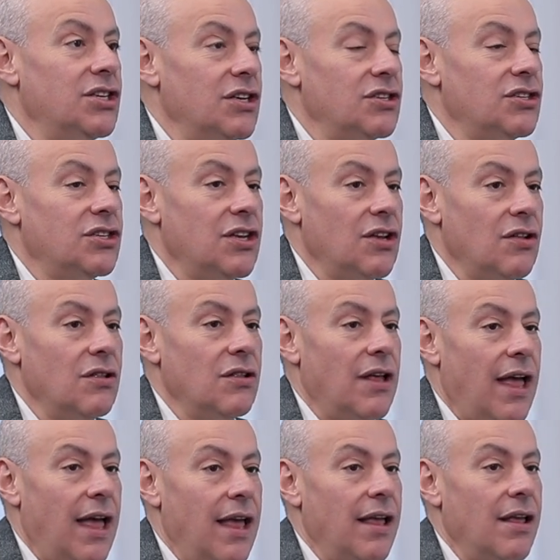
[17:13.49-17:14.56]
It's still
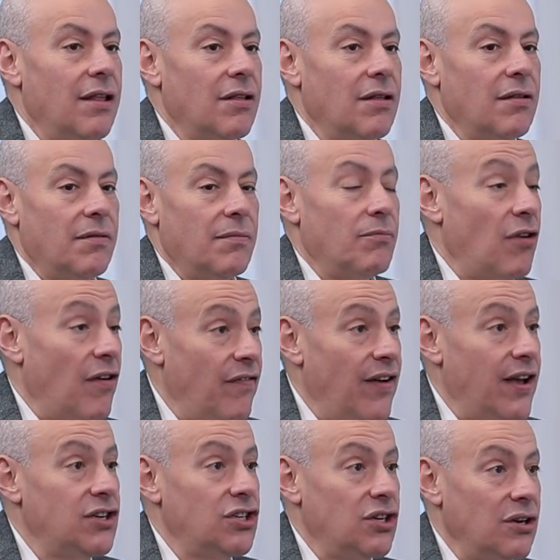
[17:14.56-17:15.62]
a
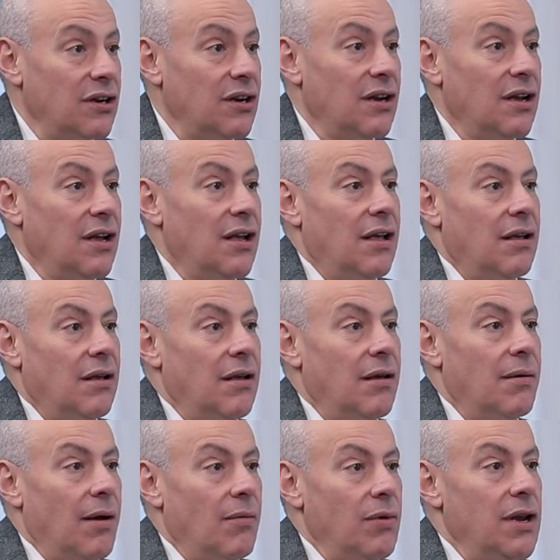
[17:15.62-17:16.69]
profession,
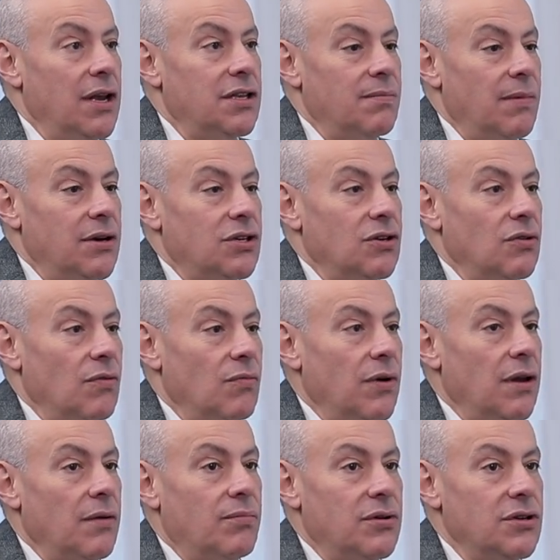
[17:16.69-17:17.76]
and we need to make sure that
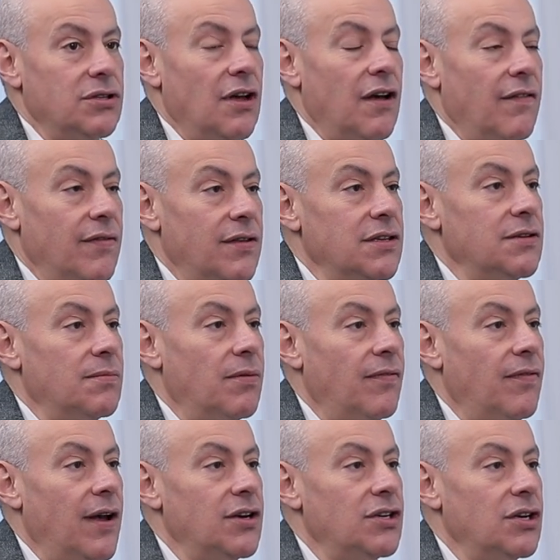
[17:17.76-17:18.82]
we preserve it as a
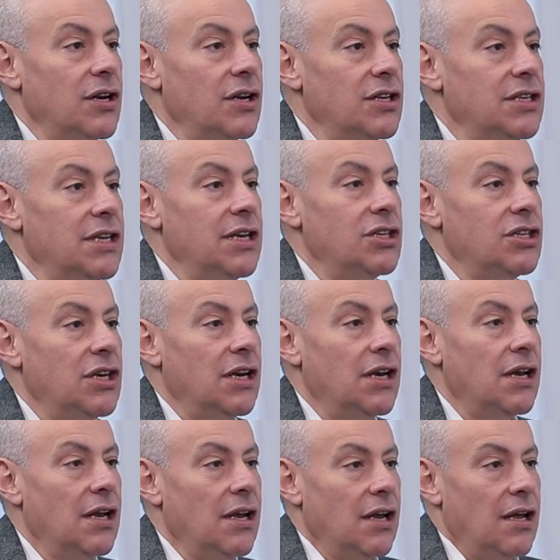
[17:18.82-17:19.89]
profession. And
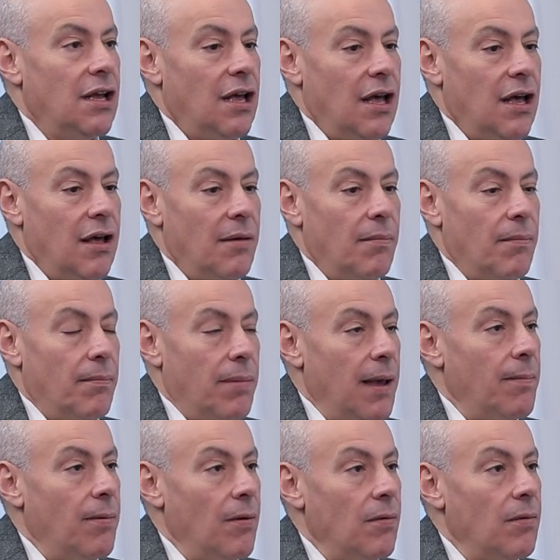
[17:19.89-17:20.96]
teaching
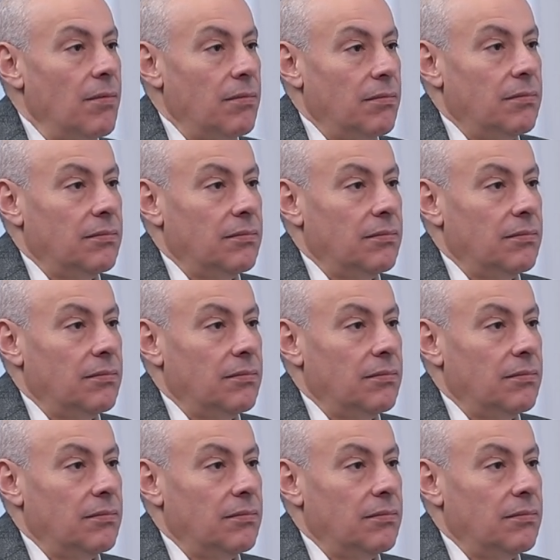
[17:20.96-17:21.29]
people,